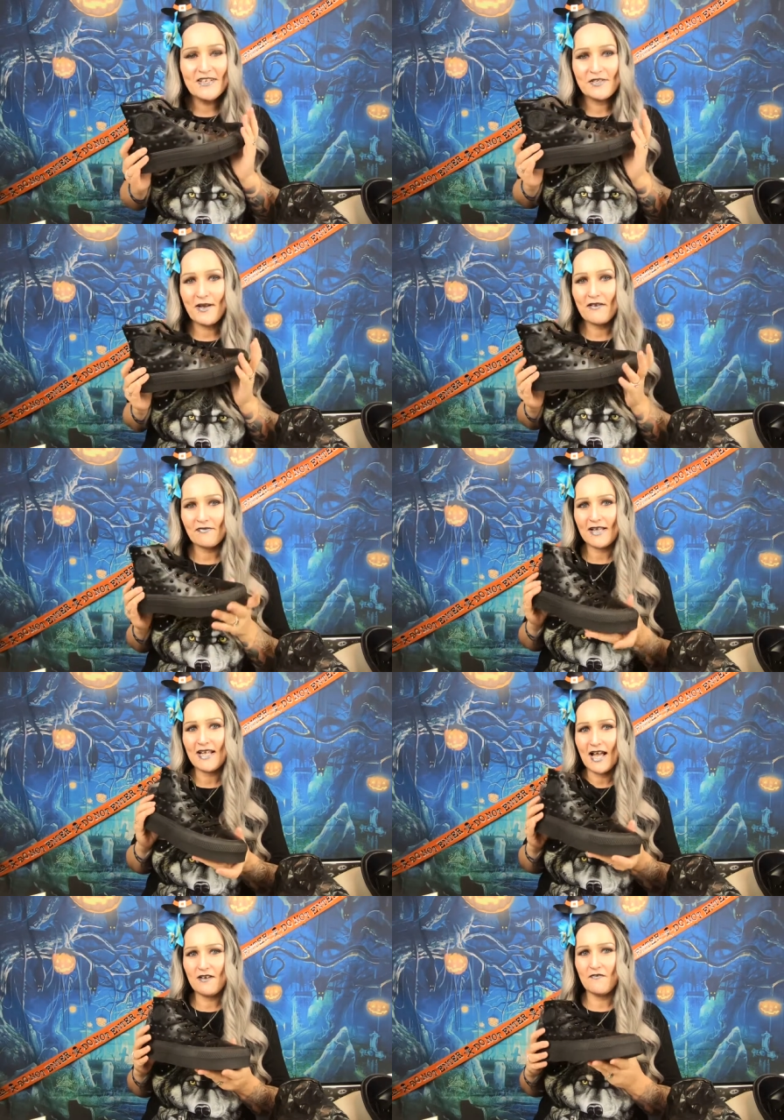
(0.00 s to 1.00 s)
So I, I
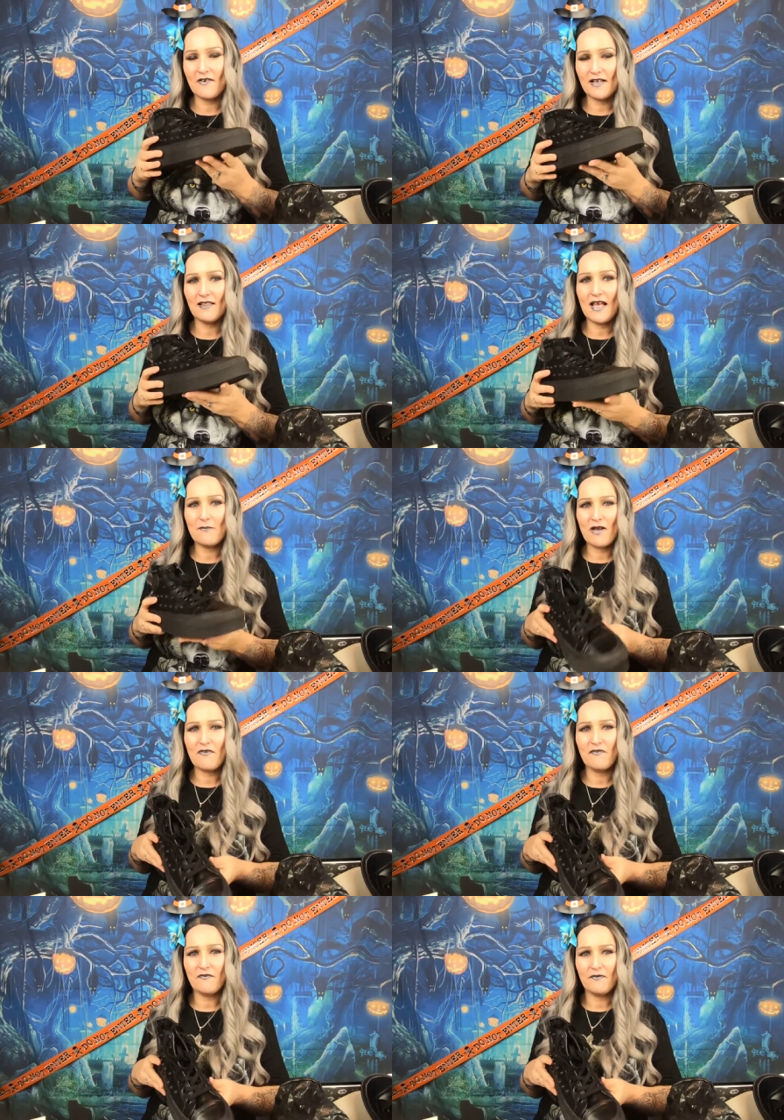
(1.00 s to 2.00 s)
kind of felt like
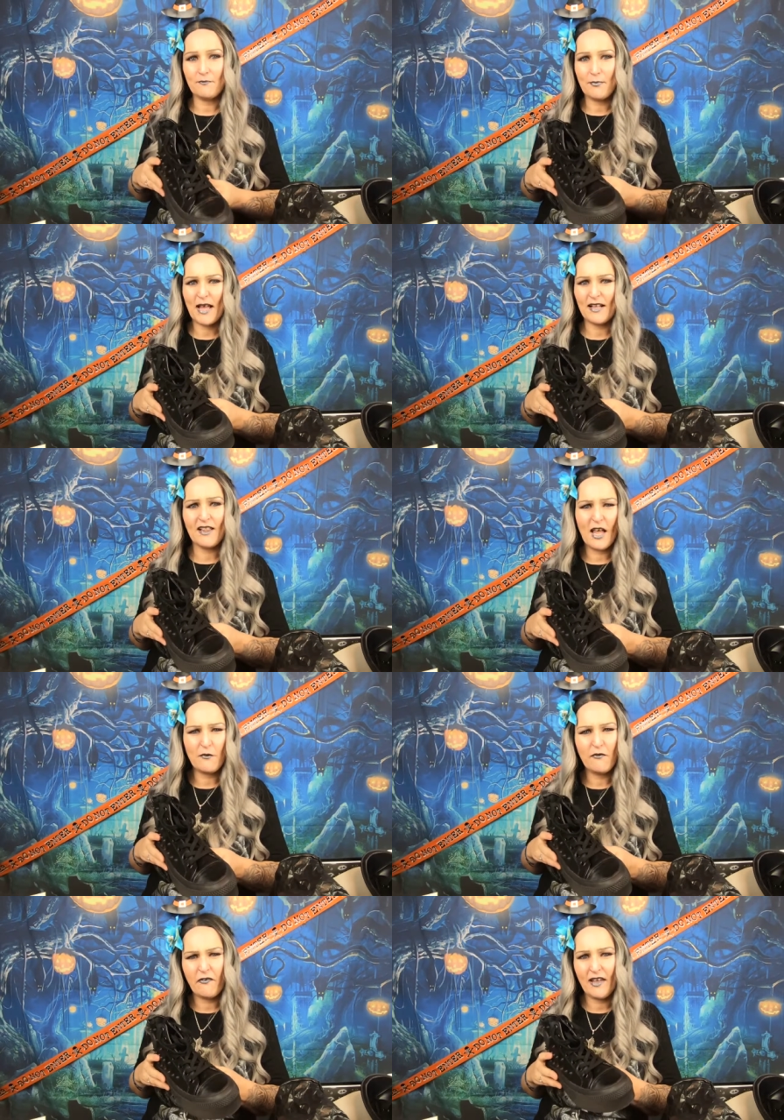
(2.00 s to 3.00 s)
my black
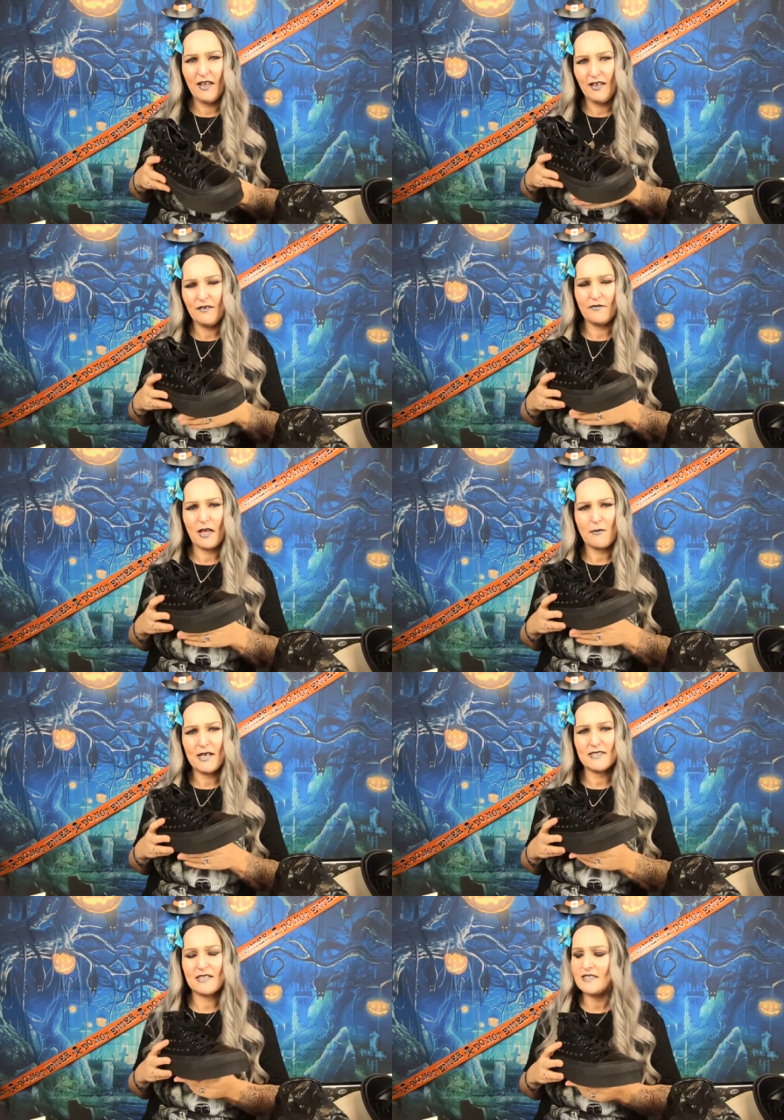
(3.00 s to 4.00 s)
clown feet, if that
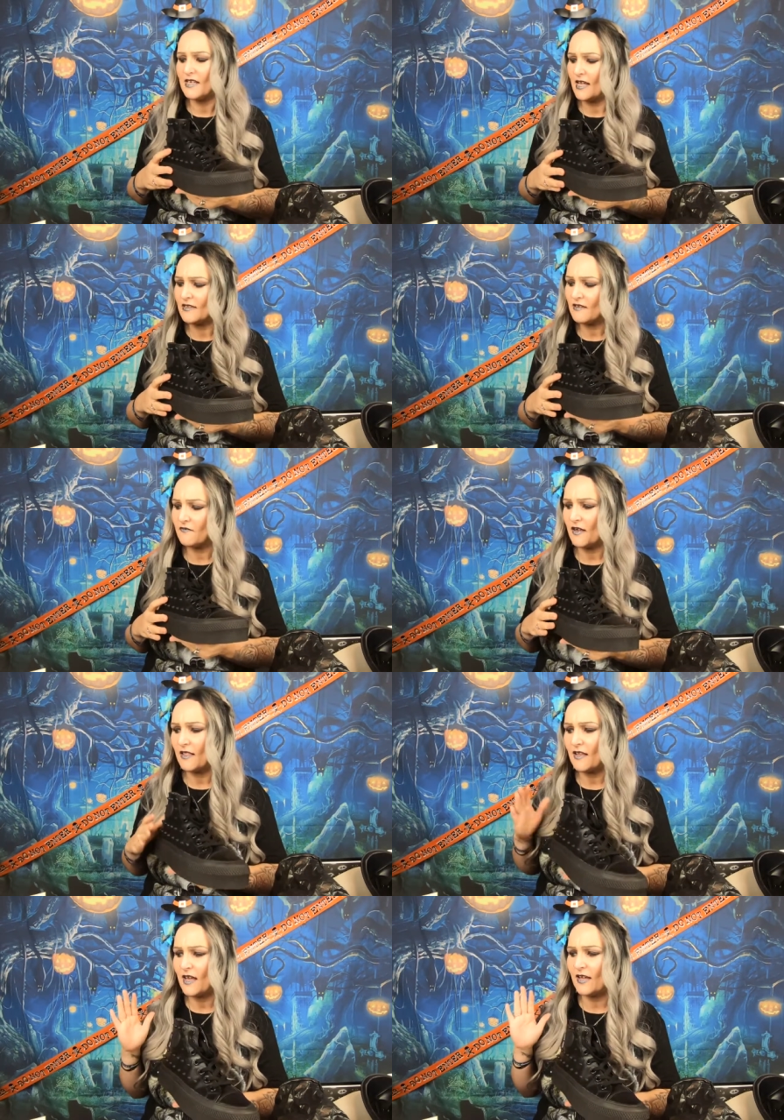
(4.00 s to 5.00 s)
makes any sense. I
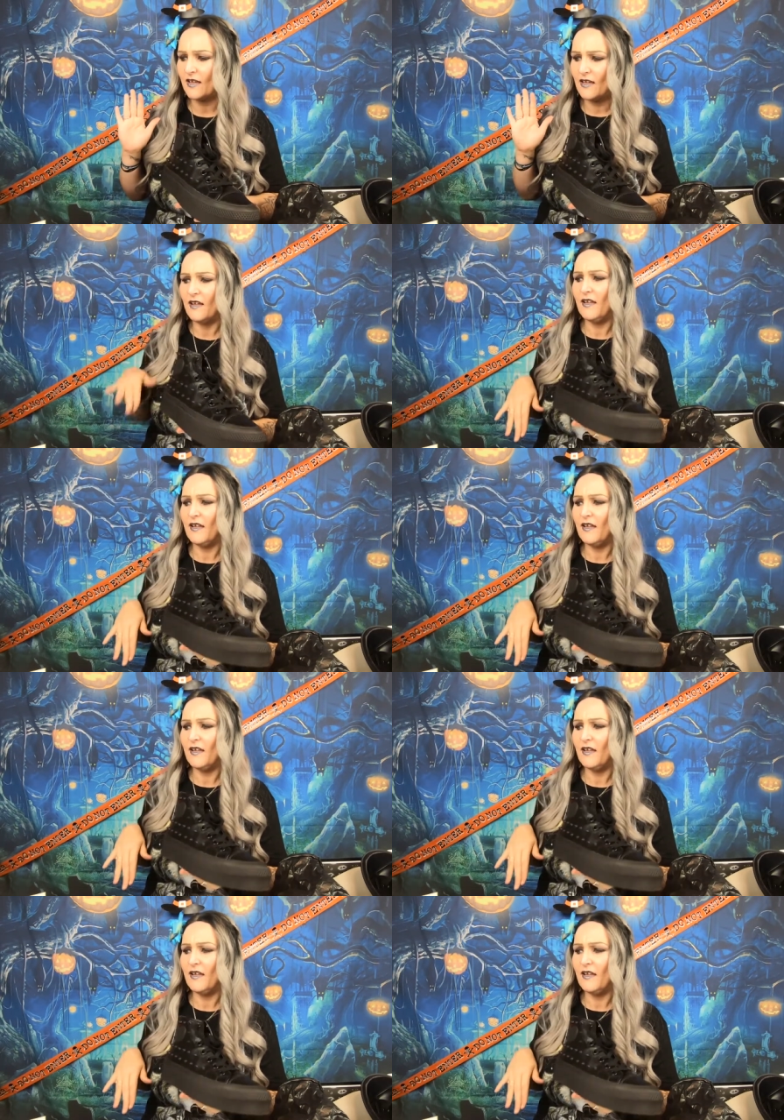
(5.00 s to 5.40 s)
felt like